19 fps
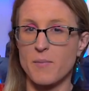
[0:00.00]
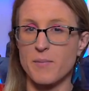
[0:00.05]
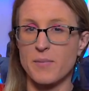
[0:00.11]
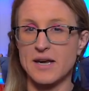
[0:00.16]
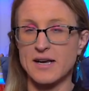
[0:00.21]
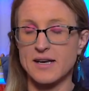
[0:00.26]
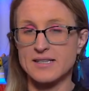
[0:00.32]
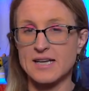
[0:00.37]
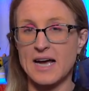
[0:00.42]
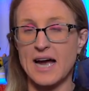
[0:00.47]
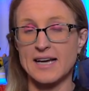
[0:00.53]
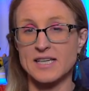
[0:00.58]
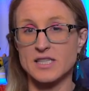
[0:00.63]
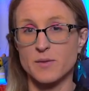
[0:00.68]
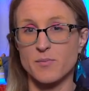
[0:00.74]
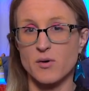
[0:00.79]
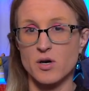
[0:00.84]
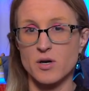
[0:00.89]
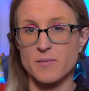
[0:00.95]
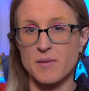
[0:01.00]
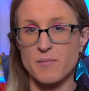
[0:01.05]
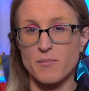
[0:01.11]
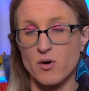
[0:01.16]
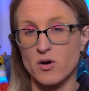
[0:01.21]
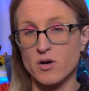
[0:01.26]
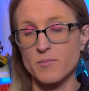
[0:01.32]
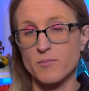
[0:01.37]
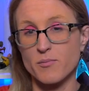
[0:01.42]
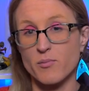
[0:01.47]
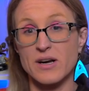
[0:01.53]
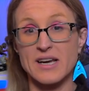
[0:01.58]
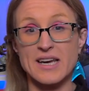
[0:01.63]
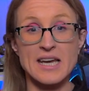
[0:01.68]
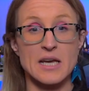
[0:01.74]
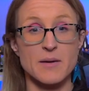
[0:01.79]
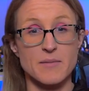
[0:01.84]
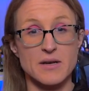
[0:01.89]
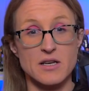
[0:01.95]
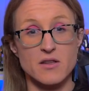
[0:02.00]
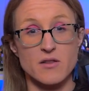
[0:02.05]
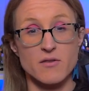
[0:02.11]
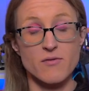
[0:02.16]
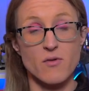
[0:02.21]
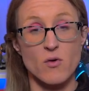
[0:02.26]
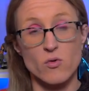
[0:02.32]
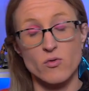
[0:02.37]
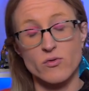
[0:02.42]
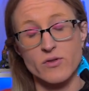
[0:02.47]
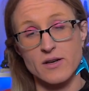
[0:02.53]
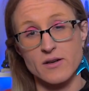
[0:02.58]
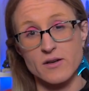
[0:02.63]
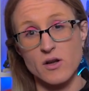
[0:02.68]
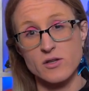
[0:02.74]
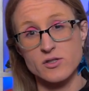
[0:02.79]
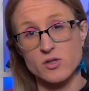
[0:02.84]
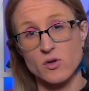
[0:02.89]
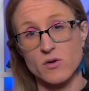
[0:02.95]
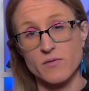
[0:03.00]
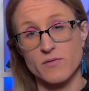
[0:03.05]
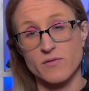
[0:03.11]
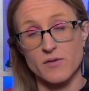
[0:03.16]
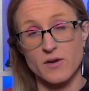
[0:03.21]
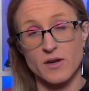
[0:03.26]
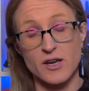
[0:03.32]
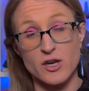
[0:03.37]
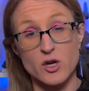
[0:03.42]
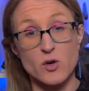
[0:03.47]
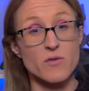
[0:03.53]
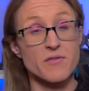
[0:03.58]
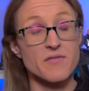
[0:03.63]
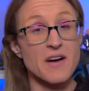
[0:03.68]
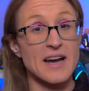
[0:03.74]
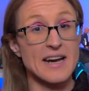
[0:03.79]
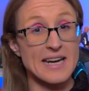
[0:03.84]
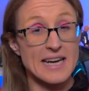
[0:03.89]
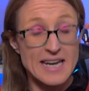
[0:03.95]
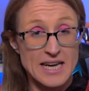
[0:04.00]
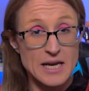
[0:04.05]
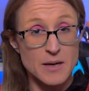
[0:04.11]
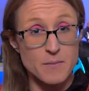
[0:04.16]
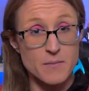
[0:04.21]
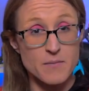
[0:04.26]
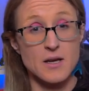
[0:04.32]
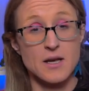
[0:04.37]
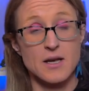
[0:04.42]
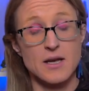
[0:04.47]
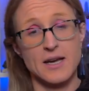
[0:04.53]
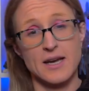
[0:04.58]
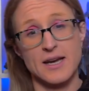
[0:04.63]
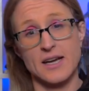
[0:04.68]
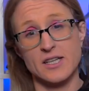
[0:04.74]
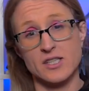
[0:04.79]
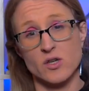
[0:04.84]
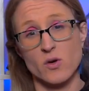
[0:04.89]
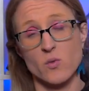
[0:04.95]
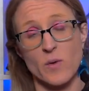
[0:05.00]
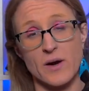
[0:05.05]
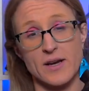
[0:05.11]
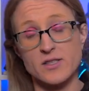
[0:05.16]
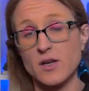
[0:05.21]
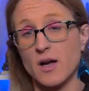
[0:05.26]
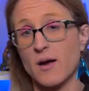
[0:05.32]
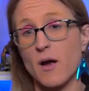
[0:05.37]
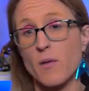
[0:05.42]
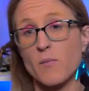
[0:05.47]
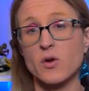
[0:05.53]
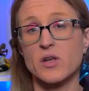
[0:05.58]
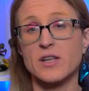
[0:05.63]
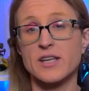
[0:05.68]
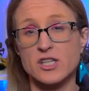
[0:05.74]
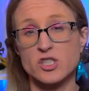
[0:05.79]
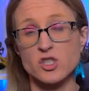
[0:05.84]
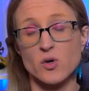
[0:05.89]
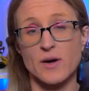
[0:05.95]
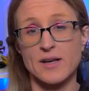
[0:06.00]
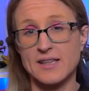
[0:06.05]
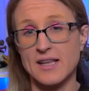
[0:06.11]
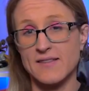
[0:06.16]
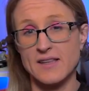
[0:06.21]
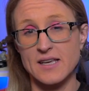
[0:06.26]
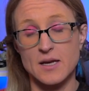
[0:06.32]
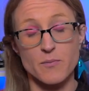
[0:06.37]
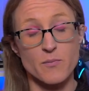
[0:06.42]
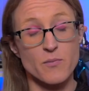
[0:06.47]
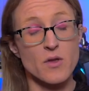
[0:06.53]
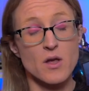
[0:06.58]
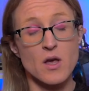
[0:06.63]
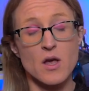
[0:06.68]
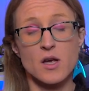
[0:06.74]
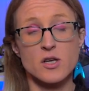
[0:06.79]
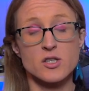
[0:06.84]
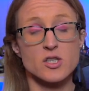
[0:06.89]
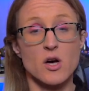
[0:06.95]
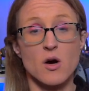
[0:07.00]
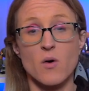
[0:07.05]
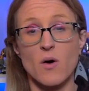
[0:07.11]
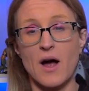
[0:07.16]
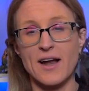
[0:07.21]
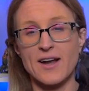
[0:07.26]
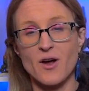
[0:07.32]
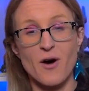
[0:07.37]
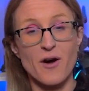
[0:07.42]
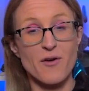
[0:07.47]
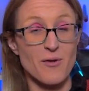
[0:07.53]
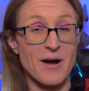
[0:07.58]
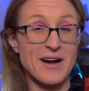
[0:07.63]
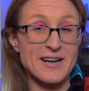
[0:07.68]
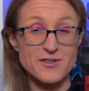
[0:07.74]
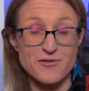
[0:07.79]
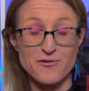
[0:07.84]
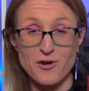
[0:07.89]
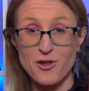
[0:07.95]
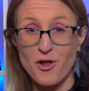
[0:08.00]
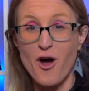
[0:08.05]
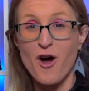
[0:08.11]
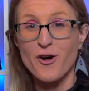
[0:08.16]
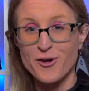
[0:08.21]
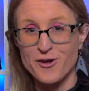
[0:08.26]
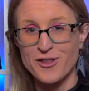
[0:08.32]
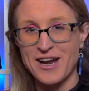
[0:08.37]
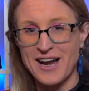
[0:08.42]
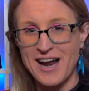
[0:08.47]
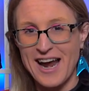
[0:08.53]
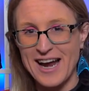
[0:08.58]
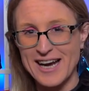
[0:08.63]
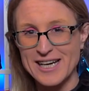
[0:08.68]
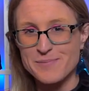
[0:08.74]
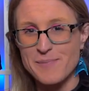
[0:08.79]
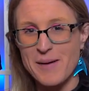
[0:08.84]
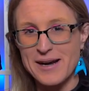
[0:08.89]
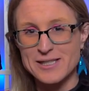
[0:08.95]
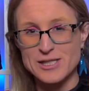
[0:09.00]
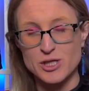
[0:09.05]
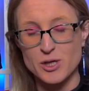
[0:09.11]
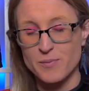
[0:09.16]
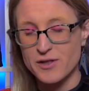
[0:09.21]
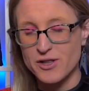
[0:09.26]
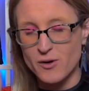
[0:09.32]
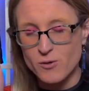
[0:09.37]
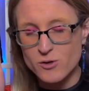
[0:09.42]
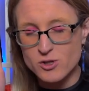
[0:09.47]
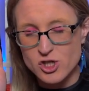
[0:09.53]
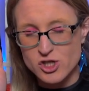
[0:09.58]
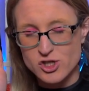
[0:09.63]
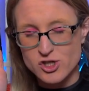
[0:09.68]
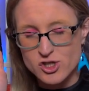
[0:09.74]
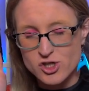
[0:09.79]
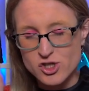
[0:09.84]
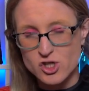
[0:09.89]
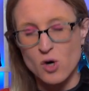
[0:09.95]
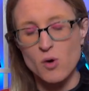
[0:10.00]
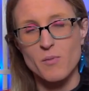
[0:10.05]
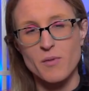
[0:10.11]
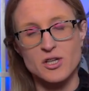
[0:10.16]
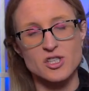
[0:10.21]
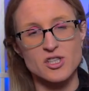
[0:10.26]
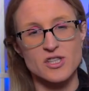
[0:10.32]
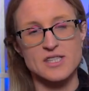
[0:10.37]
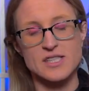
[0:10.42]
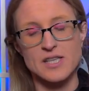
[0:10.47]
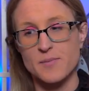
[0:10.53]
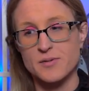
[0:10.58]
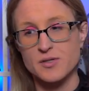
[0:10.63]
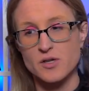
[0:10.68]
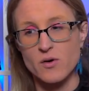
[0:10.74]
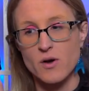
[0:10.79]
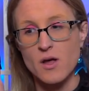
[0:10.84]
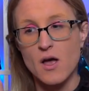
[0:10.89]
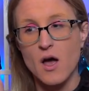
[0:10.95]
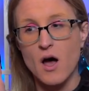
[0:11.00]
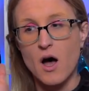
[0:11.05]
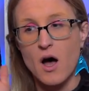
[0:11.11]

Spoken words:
being tied to Burnham and Burnham bringing him into the fold and sort of unifying him in his own way. So I'm really enjoying that theme. So I know I've ranted for longer than I expected to, but there was just so much in this episode.